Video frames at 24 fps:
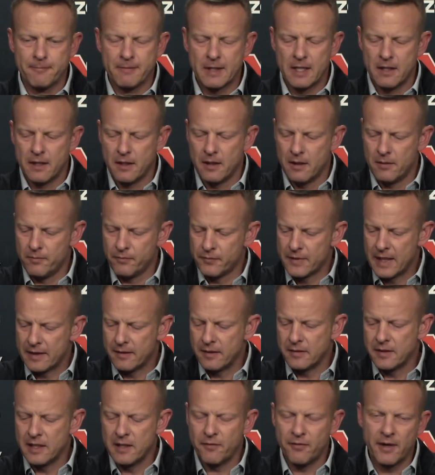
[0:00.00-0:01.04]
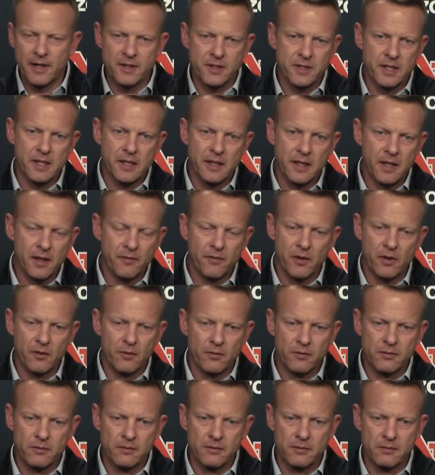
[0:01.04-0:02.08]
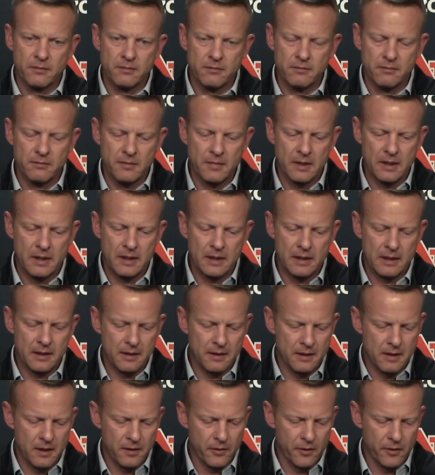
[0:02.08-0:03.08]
that the defense can give you on